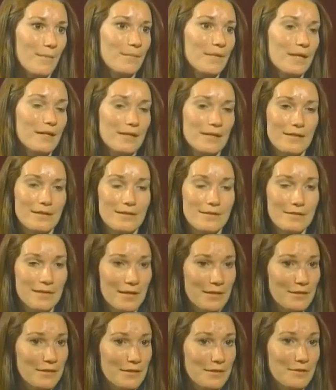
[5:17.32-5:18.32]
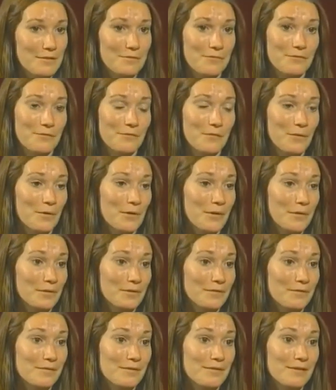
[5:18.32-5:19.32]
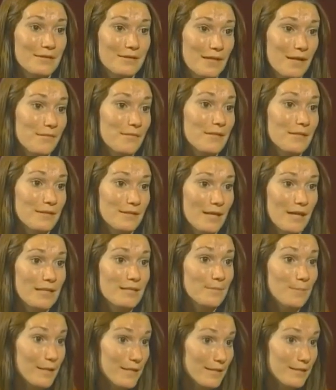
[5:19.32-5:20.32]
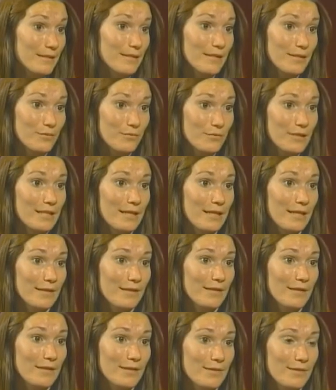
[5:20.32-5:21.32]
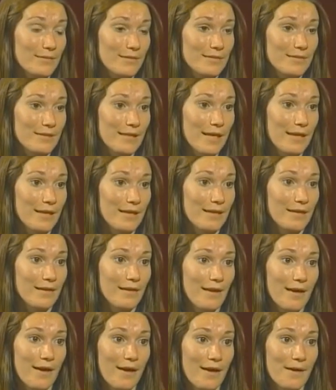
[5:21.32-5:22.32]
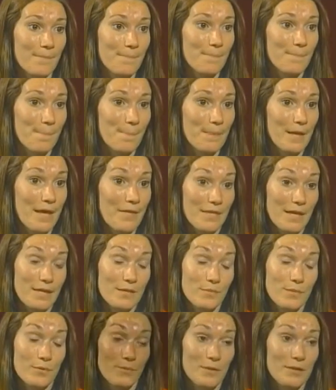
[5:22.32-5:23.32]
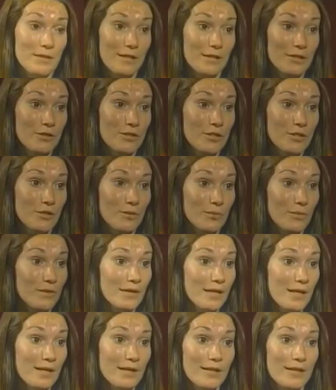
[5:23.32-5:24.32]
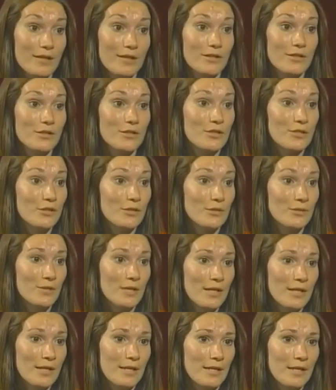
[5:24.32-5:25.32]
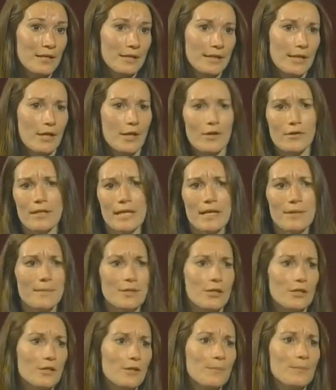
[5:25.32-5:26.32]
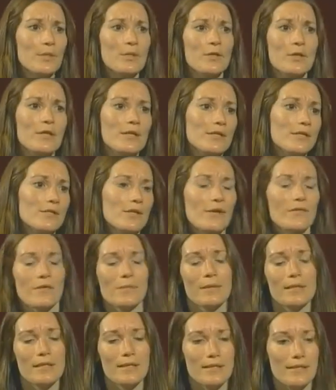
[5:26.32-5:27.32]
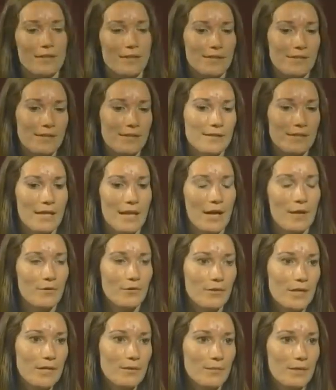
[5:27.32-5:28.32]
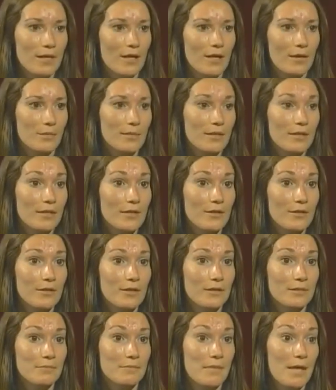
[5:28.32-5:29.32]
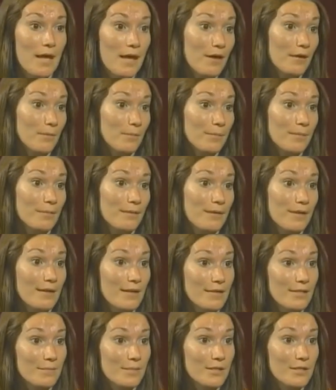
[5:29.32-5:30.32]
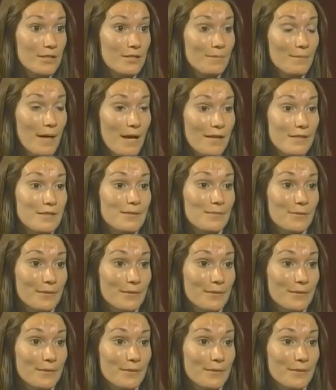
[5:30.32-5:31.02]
They need incentive for stuff as basic as reading, like you were saying. And that's what we're here to do. We're not here to get our name in the community so everybody hears us and how great we are. We're here to help as much as possible.